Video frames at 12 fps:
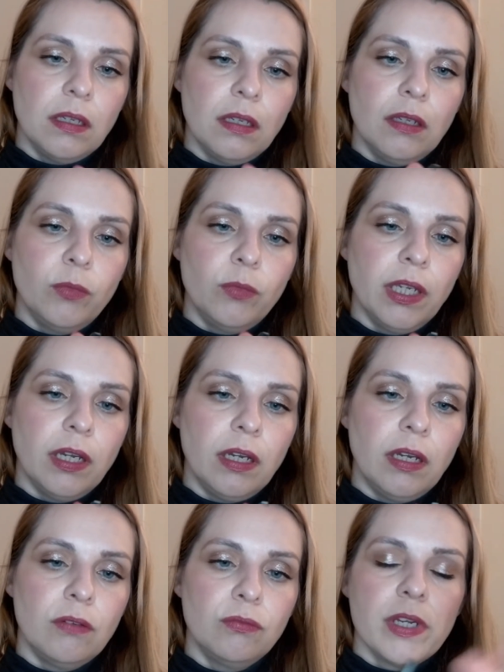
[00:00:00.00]
And we
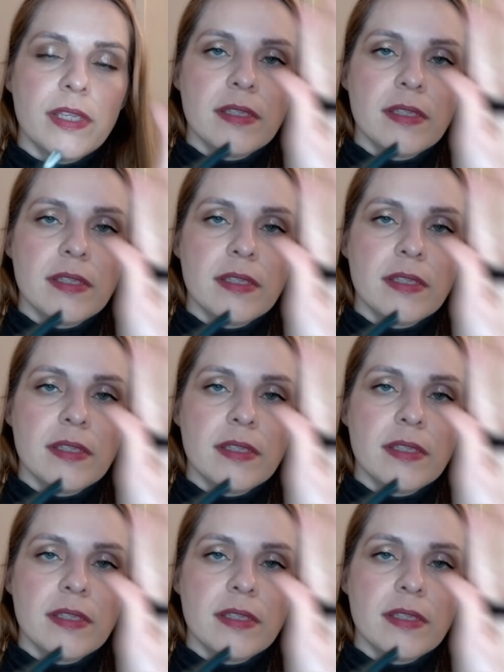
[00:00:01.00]
have one